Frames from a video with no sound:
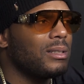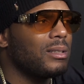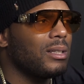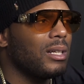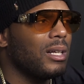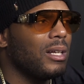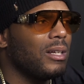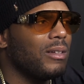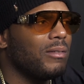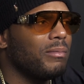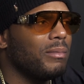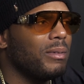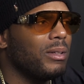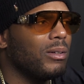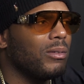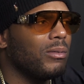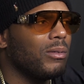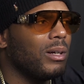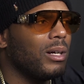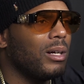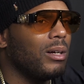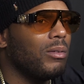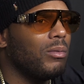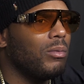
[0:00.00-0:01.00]
saved me
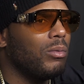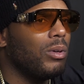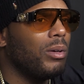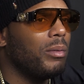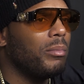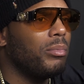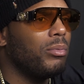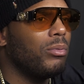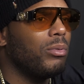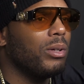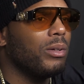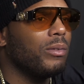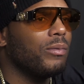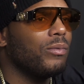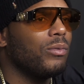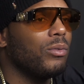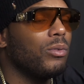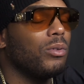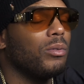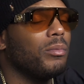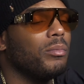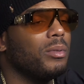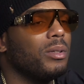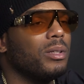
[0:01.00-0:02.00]
around
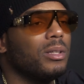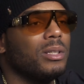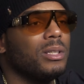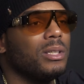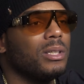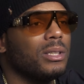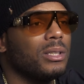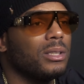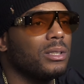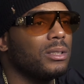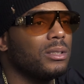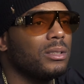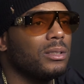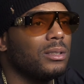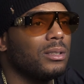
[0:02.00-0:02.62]
$1.4 million